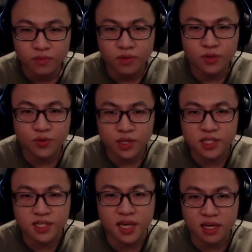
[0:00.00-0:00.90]
It was
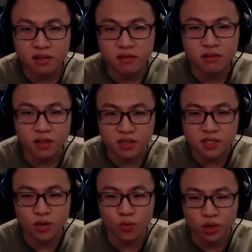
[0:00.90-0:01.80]
really sad that the
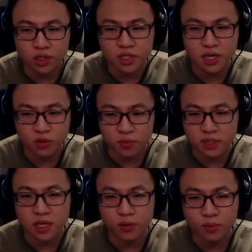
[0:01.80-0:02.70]
sound quality had to
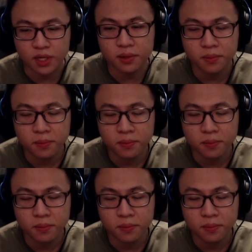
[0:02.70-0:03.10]
be that way.